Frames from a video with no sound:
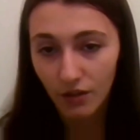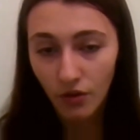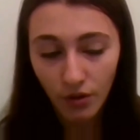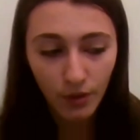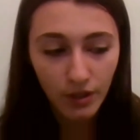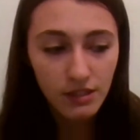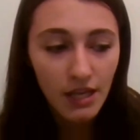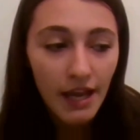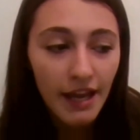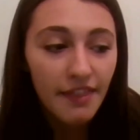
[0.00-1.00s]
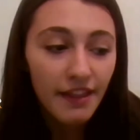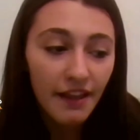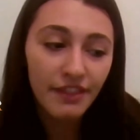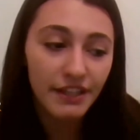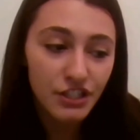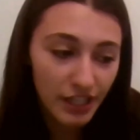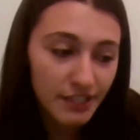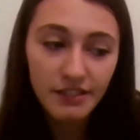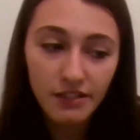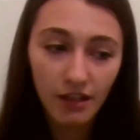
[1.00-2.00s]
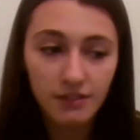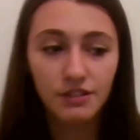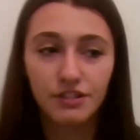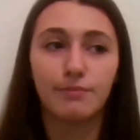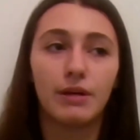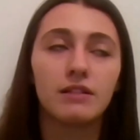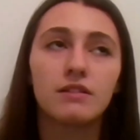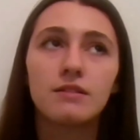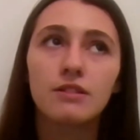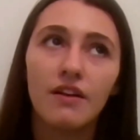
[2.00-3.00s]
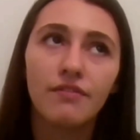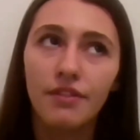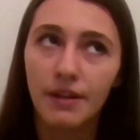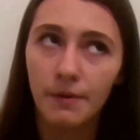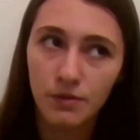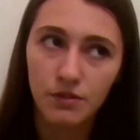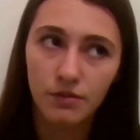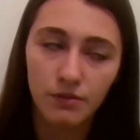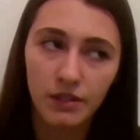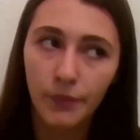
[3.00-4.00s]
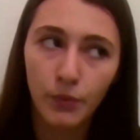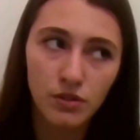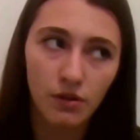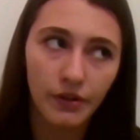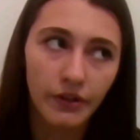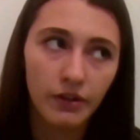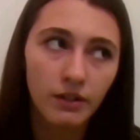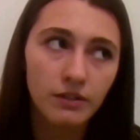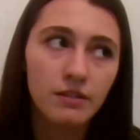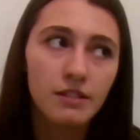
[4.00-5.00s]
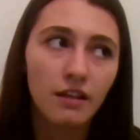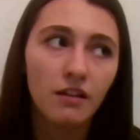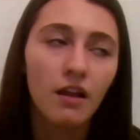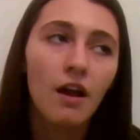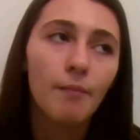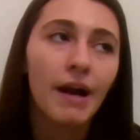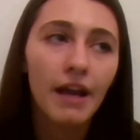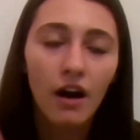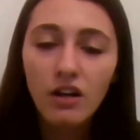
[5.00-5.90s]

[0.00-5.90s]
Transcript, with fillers: local ones. And then they changed his oxygen bottle. So everything was do it was going good until my